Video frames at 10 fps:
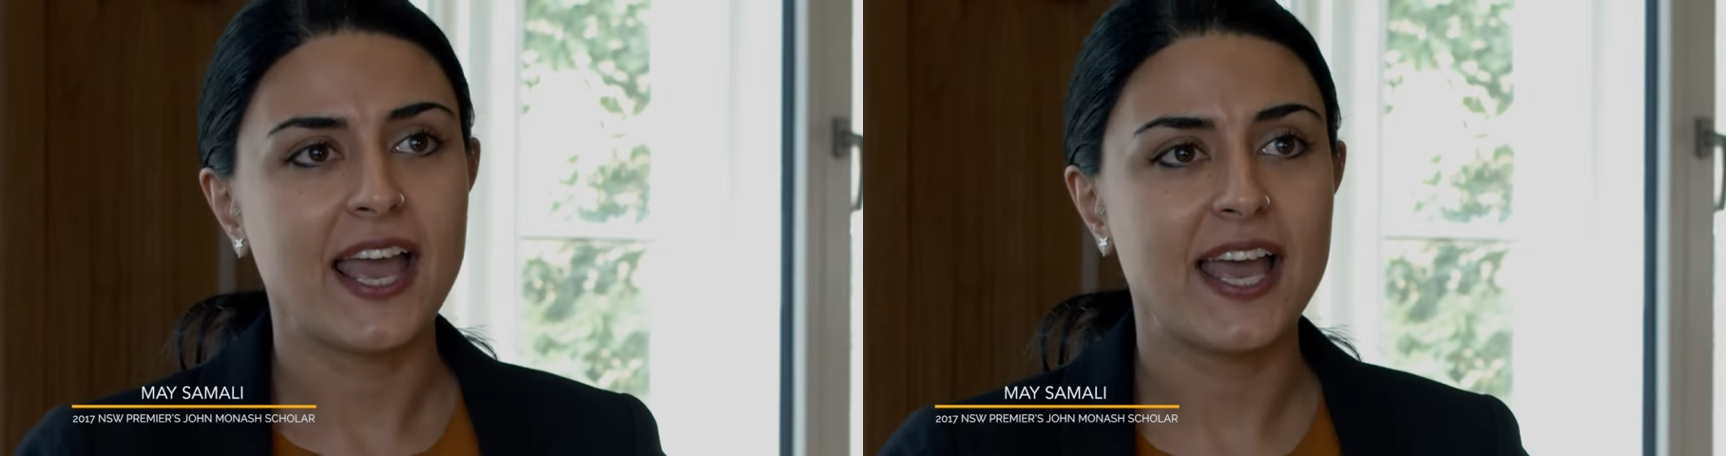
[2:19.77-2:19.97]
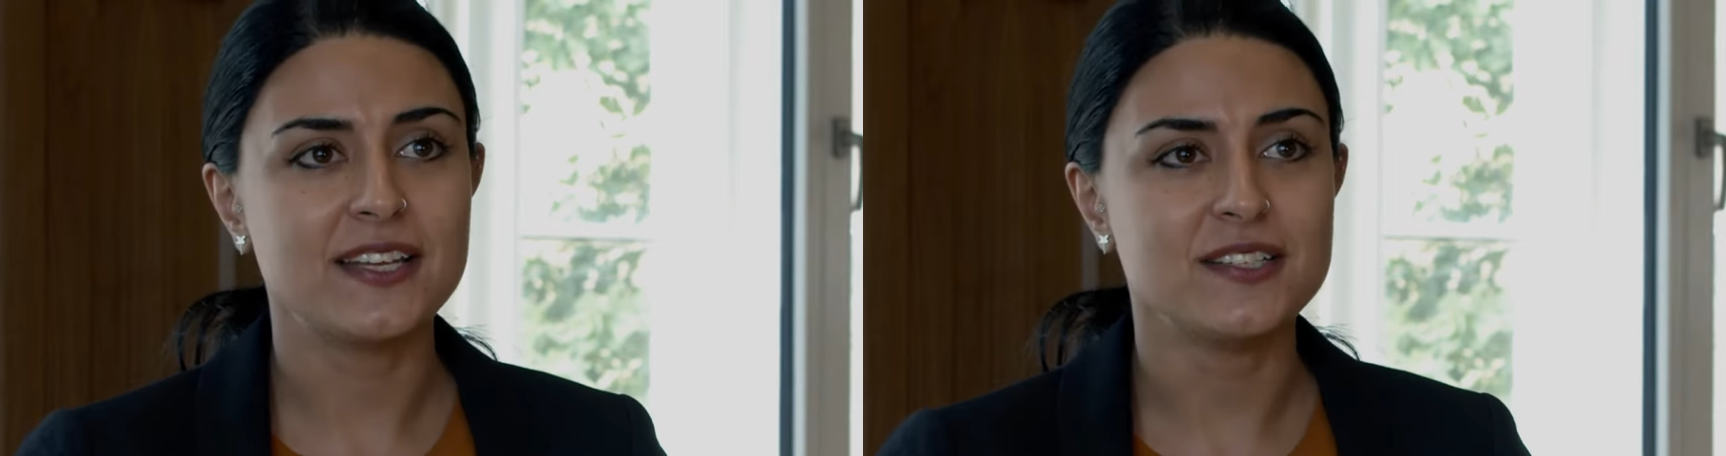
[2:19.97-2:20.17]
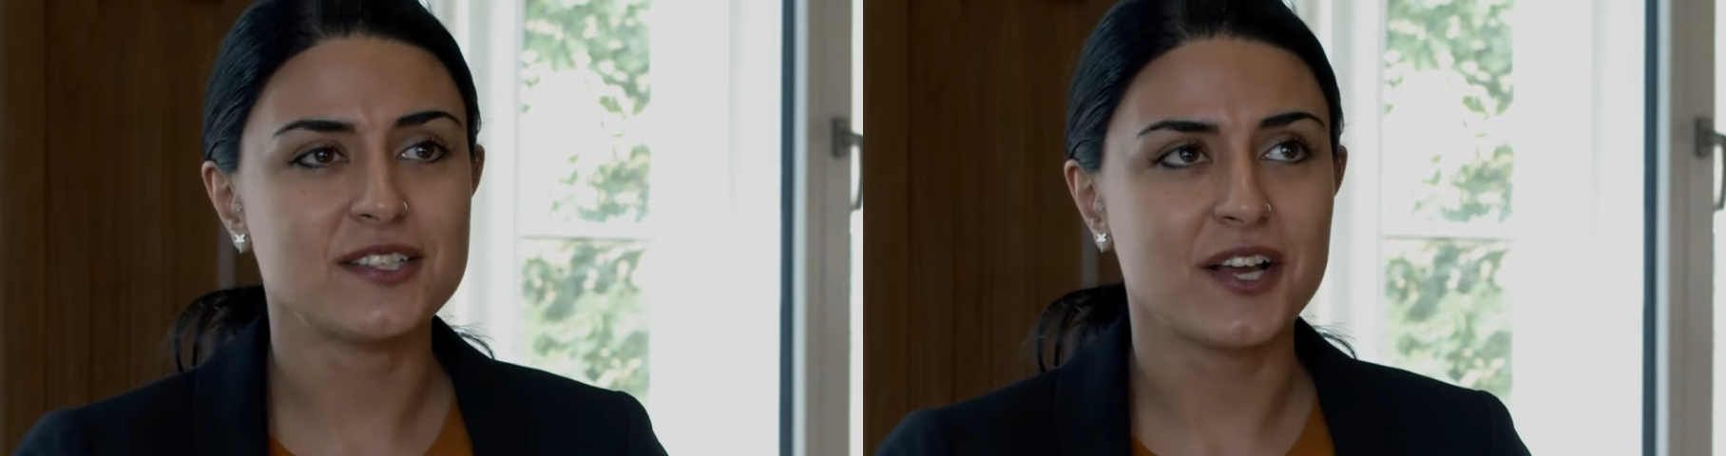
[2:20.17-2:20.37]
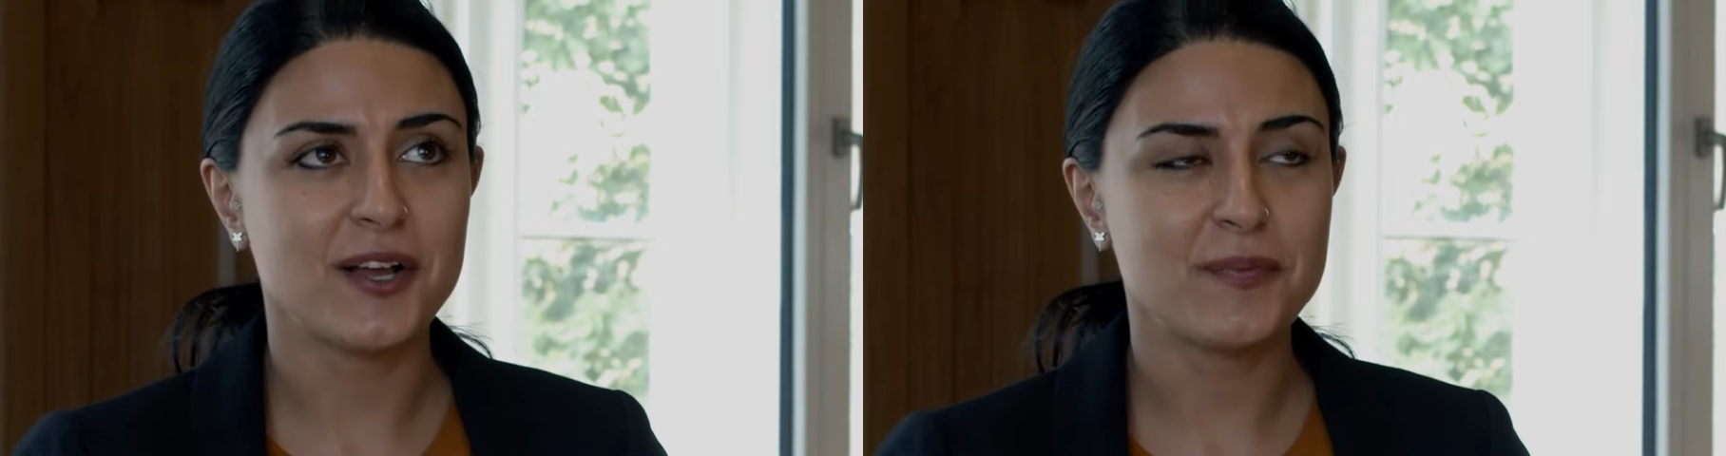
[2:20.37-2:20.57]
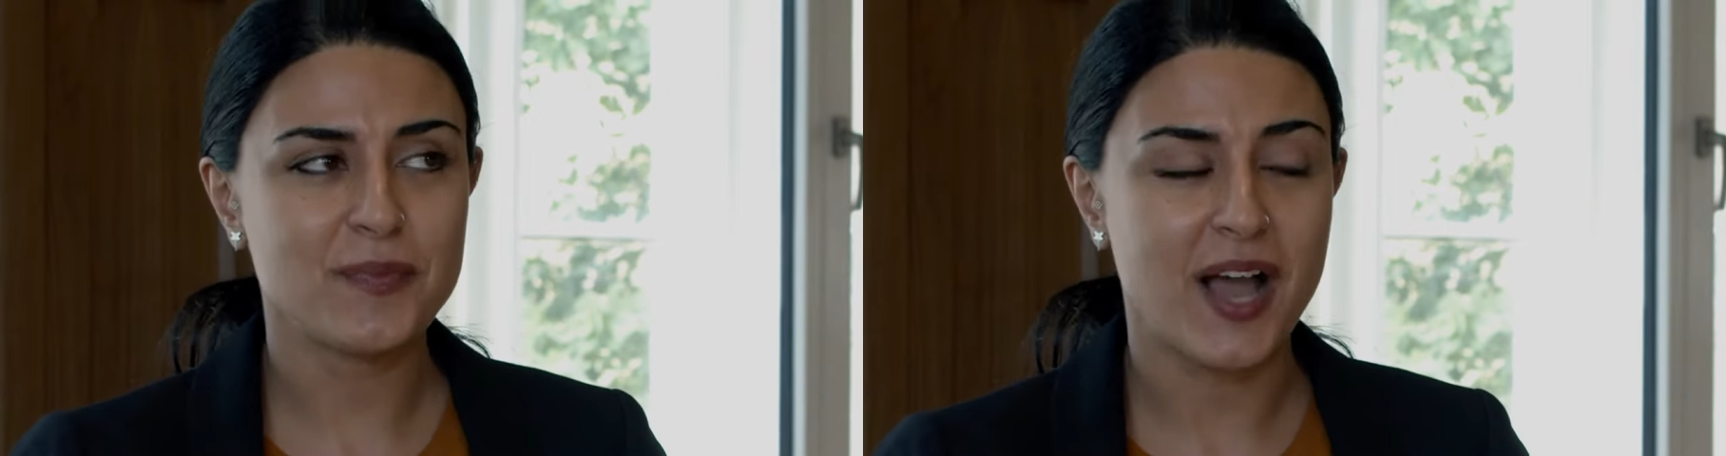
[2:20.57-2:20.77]
And
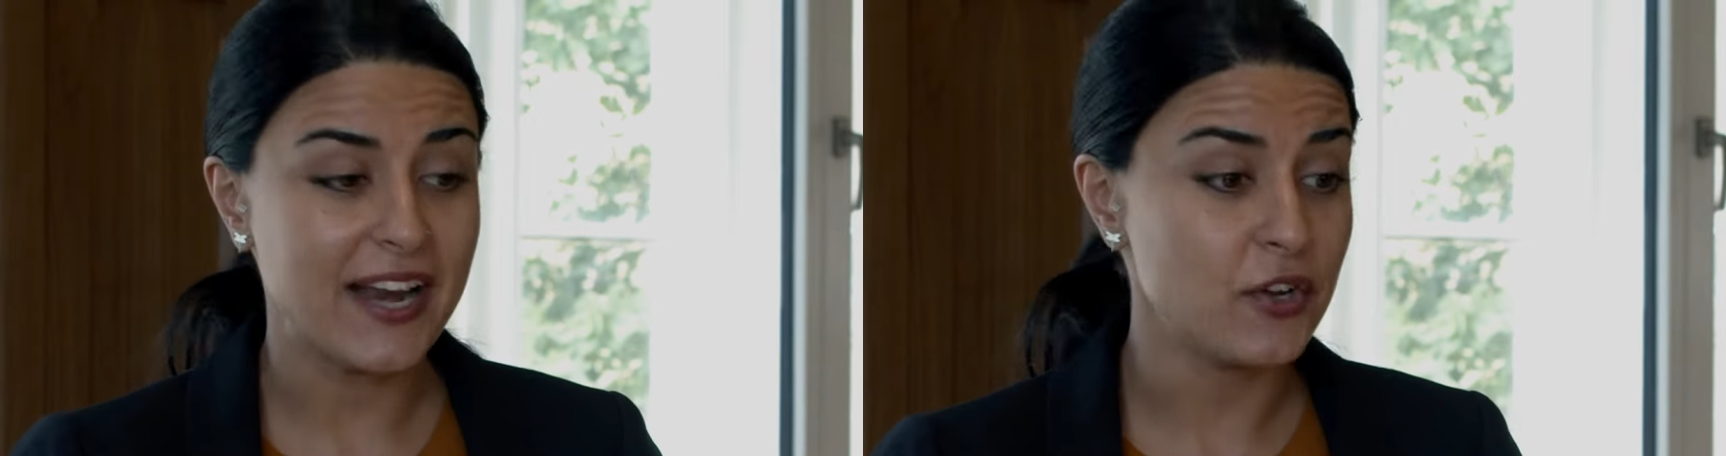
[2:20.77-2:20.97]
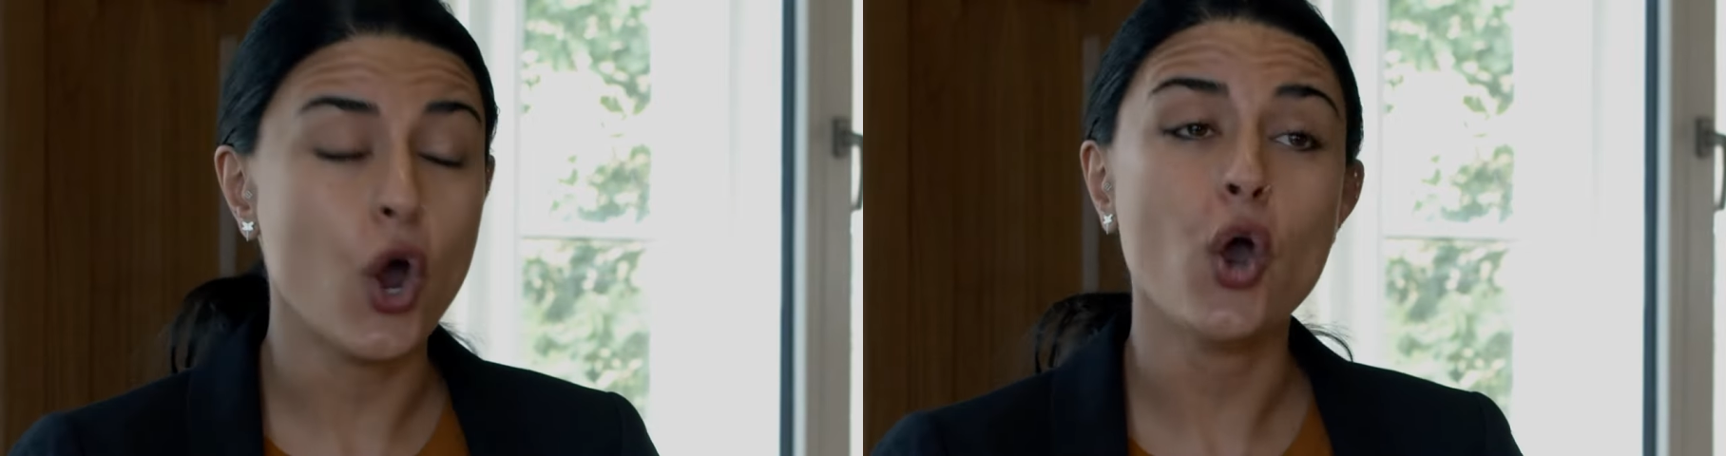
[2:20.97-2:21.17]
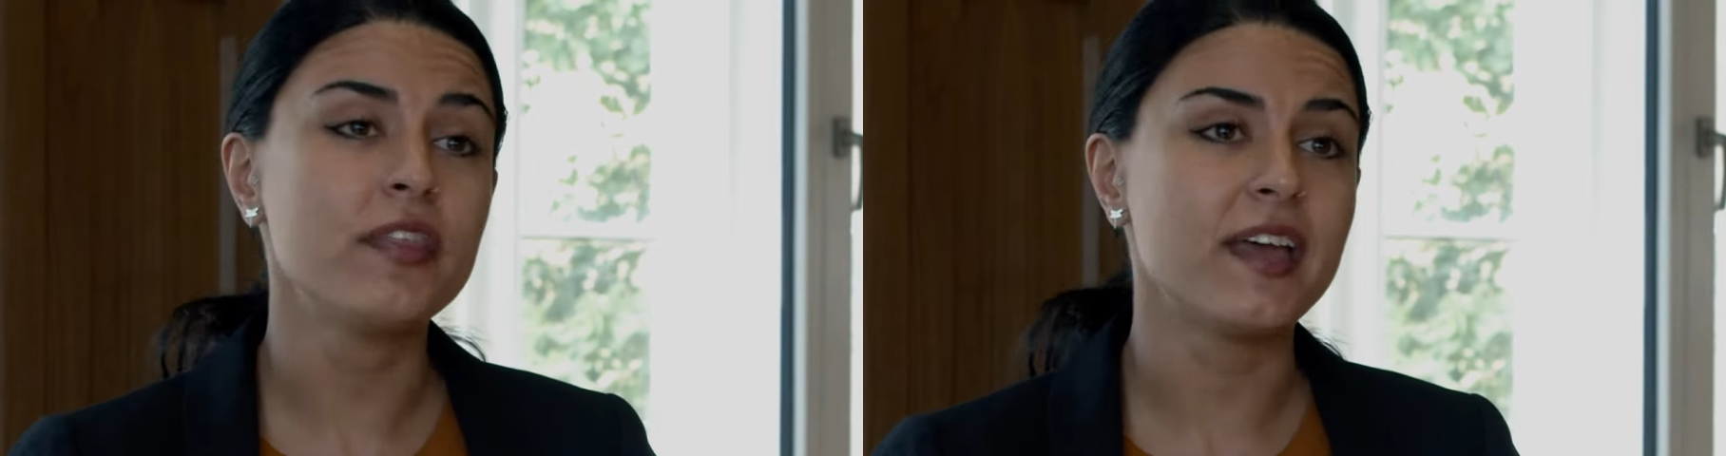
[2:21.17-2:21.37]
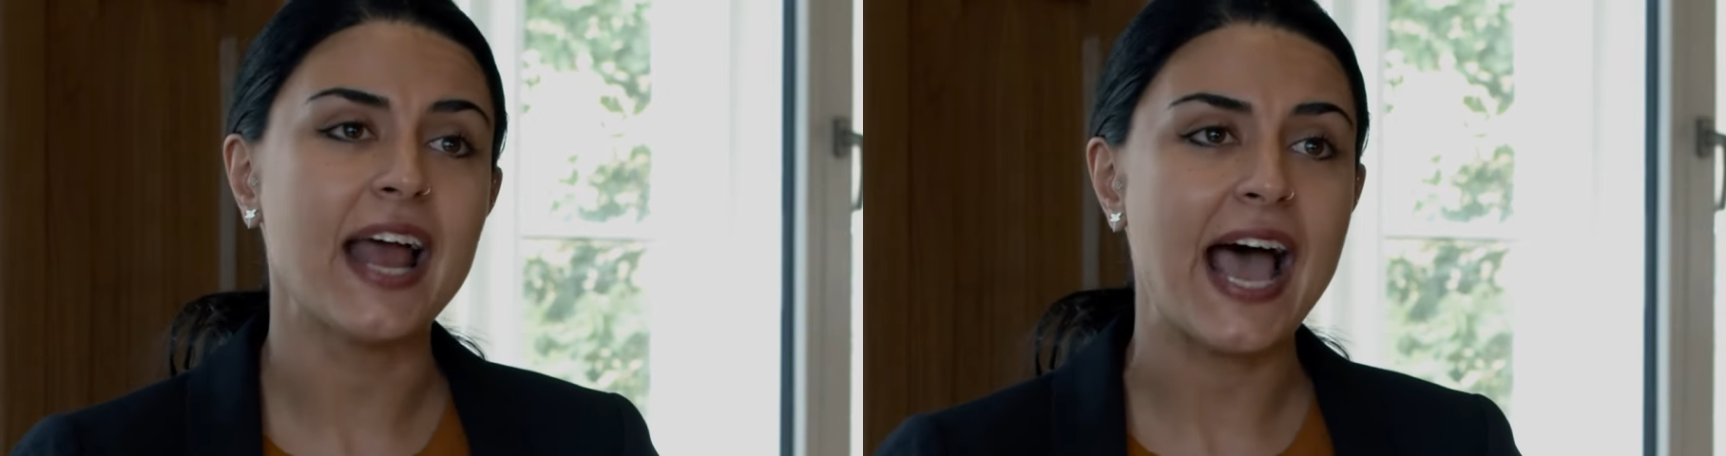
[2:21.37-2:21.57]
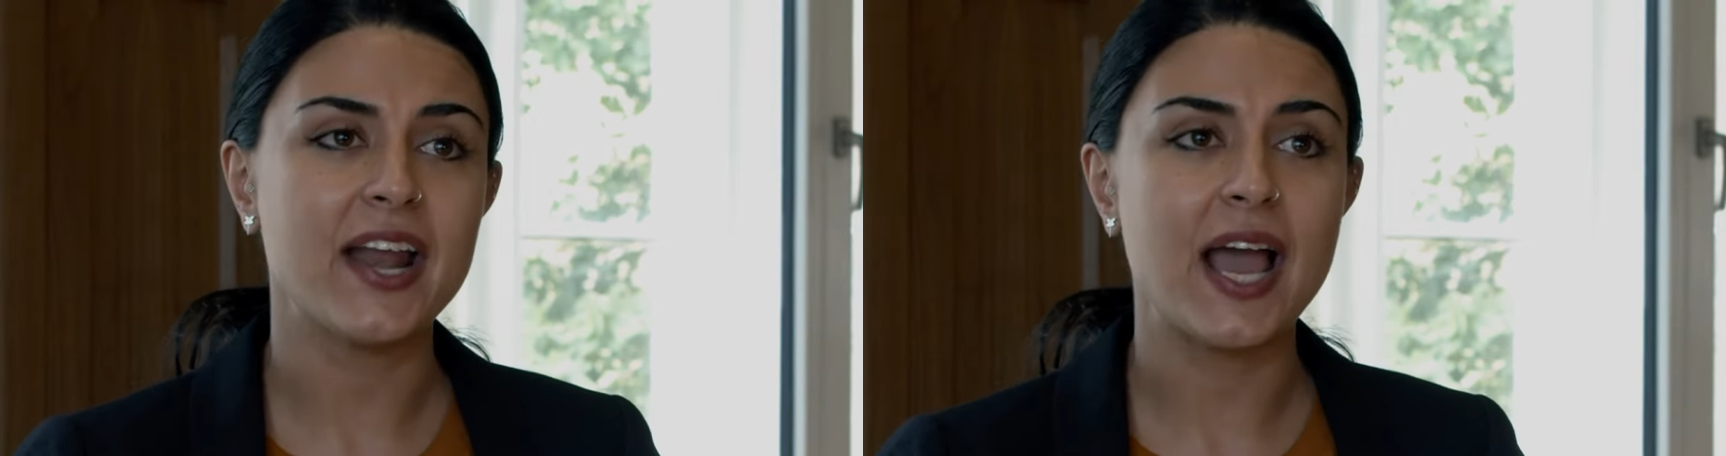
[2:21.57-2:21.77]
uh, I know that
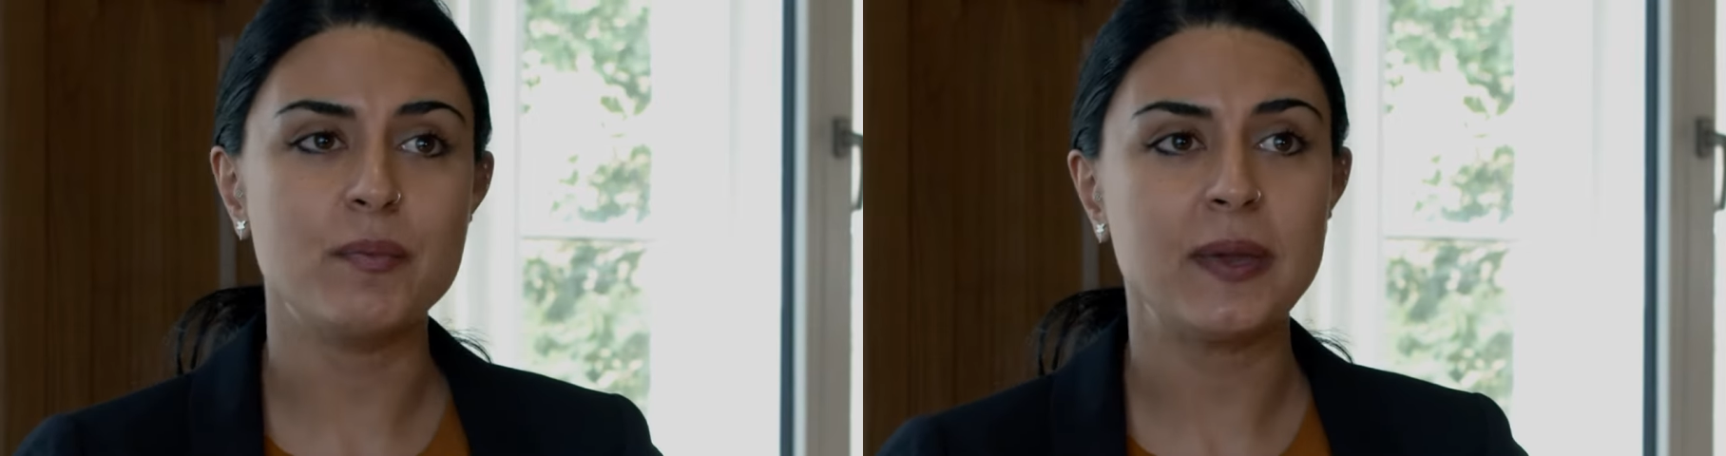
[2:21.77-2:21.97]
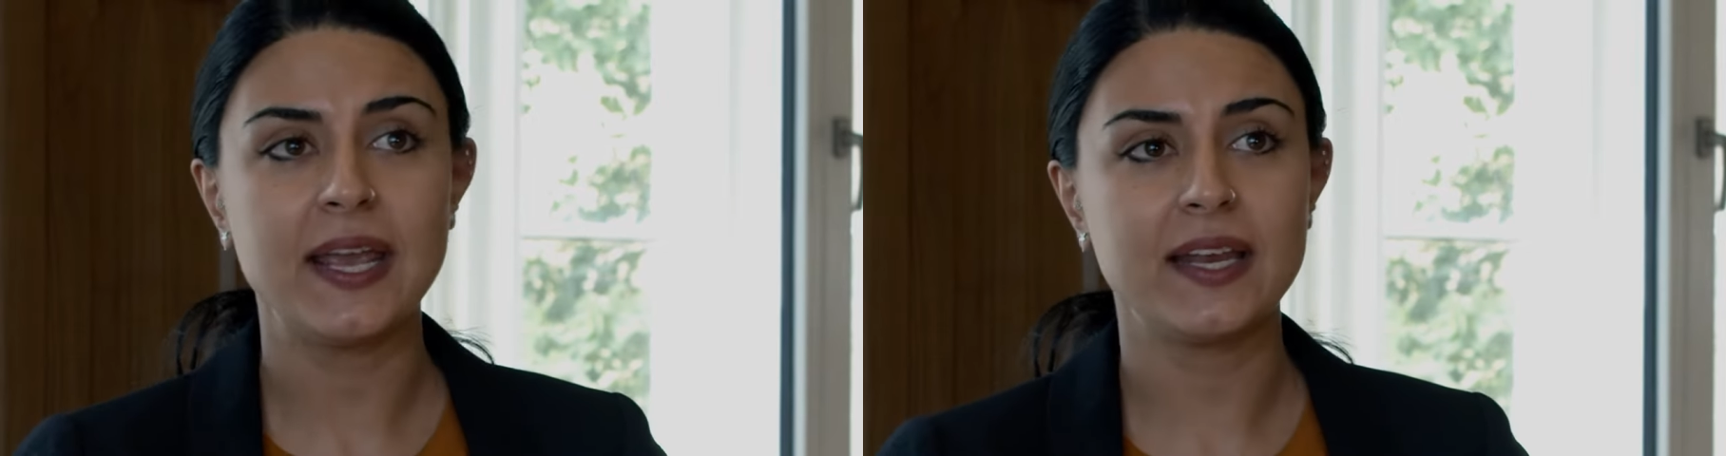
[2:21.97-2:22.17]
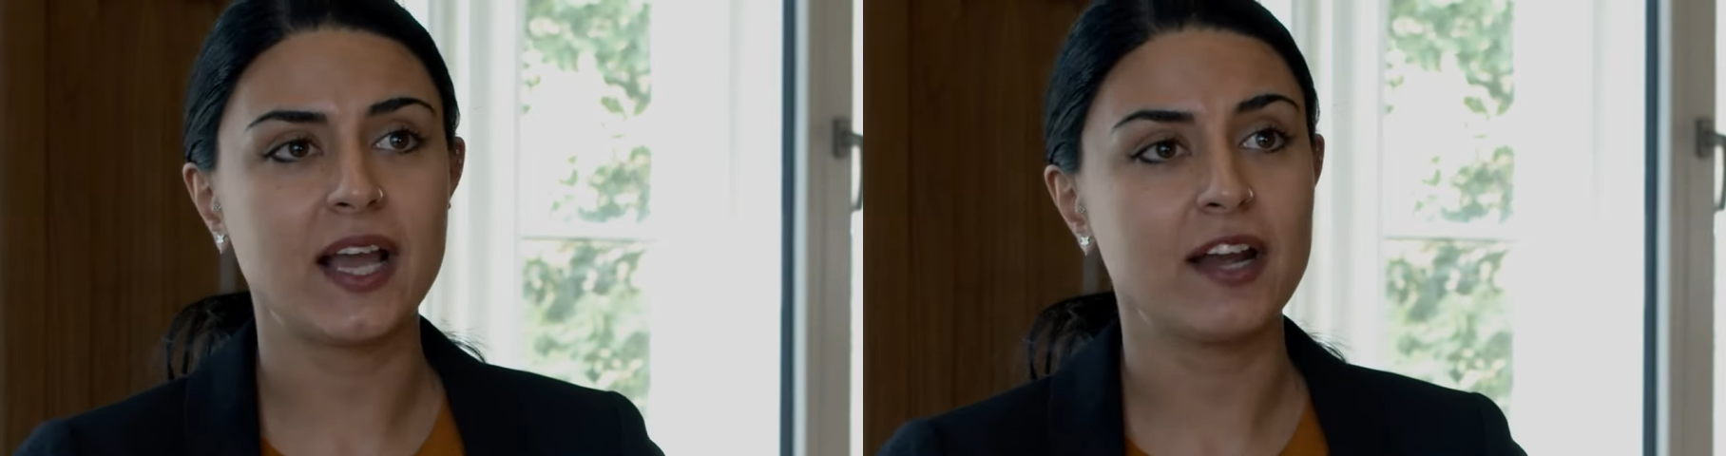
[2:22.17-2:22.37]
had I been